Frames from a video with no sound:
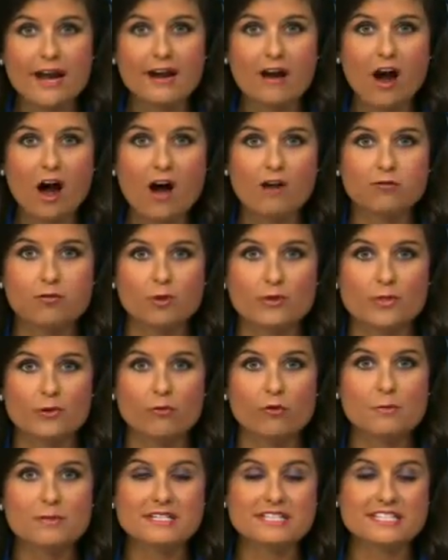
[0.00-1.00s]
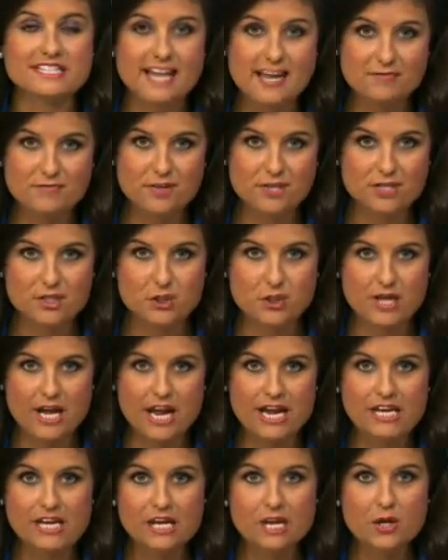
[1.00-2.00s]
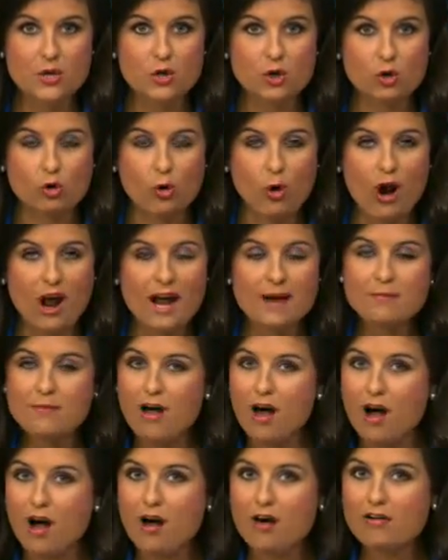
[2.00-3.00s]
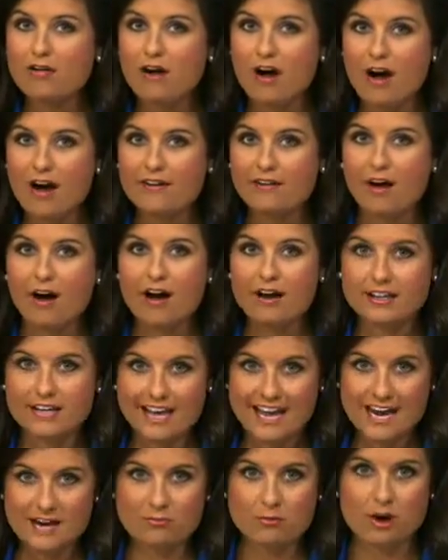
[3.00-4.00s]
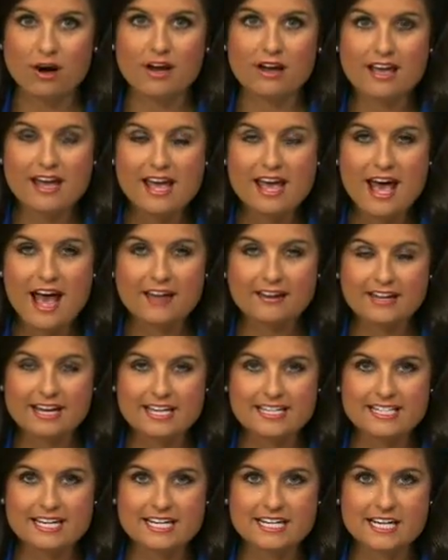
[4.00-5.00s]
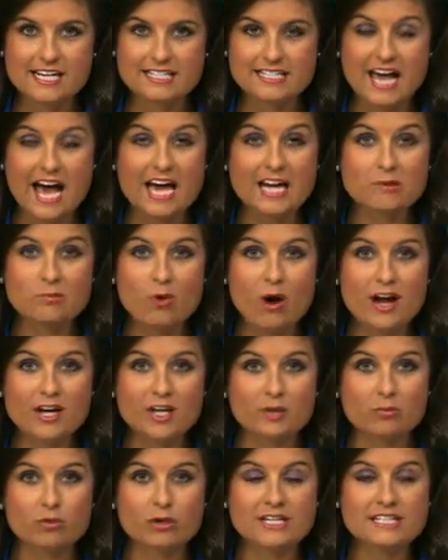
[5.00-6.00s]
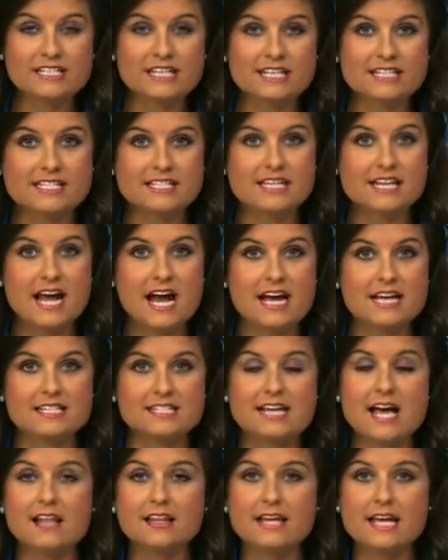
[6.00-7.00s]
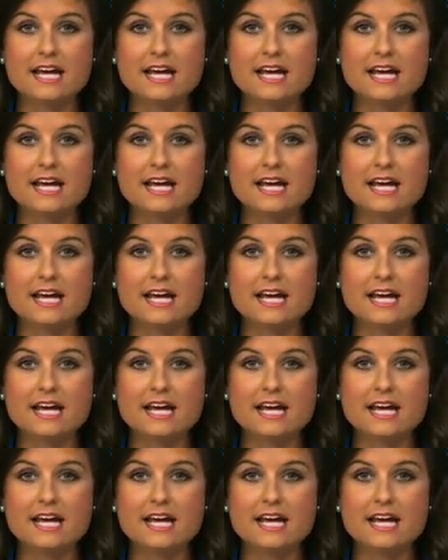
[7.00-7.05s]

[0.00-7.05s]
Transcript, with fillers: ran off with a woman's safe yesterday. The crime all caught on camera. LEX 18's Adam Winer brings us tonight's